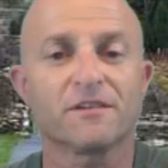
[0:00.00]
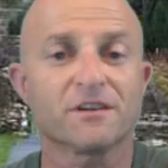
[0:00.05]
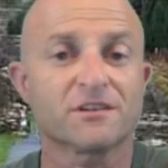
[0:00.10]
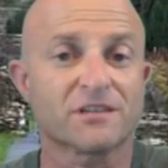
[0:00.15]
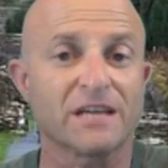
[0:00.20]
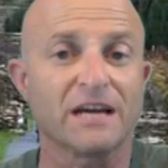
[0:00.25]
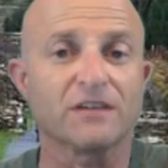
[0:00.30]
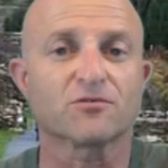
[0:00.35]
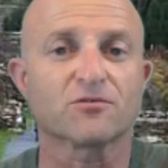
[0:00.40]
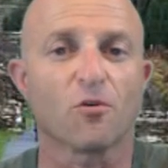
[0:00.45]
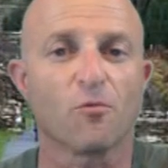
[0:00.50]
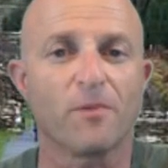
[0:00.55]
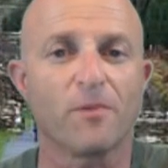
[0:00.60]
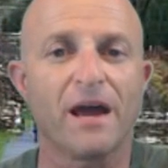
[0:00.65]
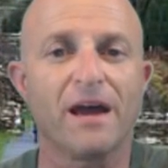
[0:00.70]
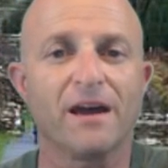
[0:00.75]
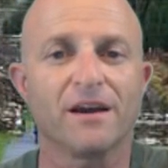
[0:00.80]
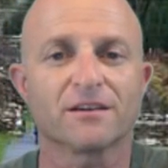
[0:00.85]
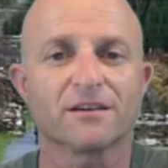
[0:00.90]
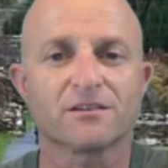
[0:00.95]
the central
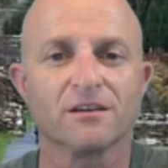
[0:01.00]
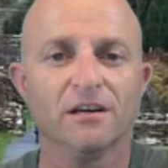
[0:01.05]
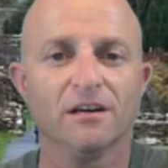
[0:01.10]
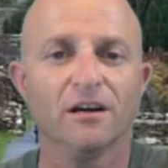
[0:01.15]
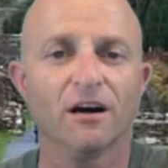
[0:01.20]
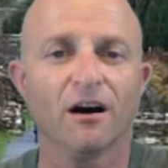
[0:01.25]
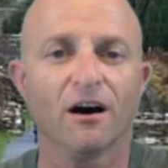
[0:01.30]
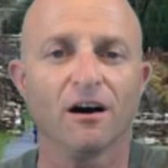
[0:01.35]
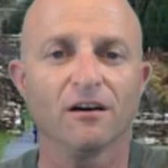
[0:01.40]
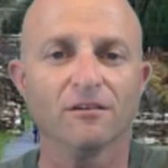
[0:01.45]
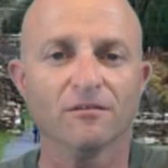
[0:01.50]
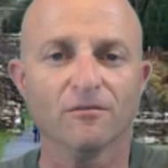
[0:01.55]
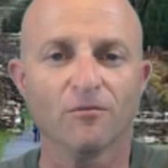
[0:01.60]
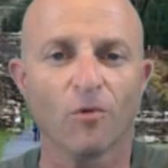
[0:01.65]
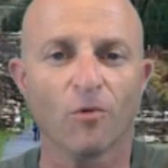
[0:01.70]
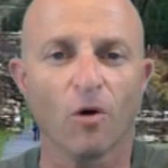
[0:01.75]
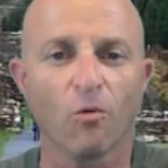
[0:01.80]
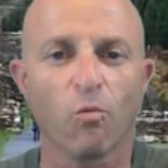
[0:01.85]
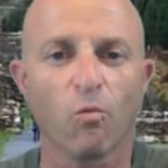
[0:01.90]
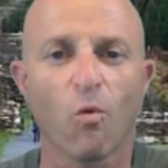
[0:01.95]
banks
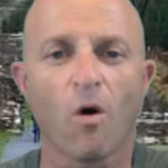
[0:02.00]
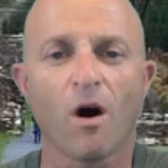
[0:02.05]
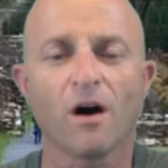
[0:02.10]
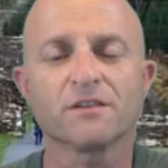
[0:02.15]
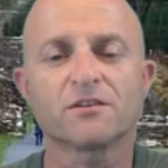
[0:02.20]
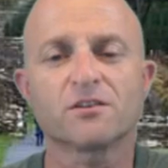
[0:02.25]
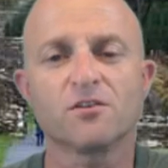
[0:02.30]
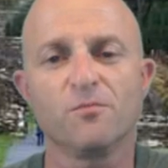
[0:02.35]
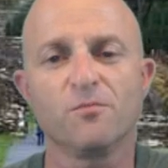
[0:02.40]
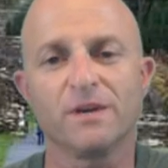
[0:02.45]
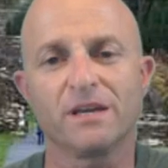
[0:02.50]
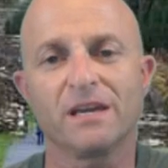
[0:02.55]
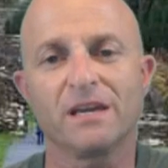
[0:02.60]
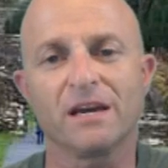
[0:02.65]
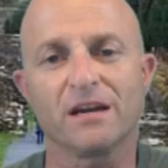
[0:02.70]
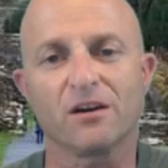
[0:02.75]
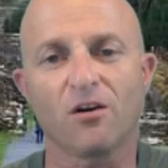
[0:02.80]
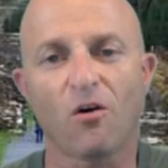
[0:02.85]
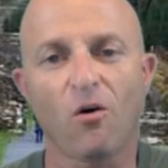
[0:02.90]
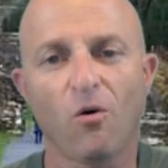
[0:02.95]
will want to
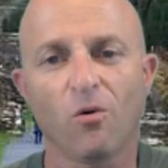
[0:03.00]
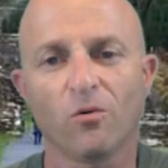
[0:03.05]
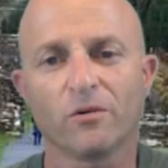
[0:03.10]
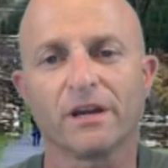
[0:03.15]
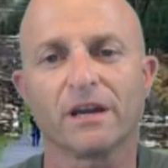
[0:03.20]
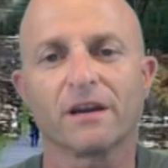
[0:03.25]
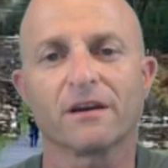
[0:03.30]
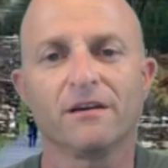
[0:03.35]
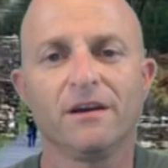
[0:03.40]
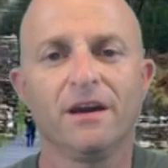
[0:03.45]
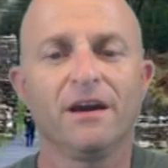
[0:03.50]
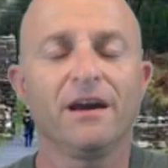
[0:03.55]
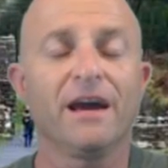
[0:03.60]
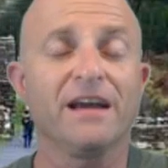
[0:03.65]
begin holding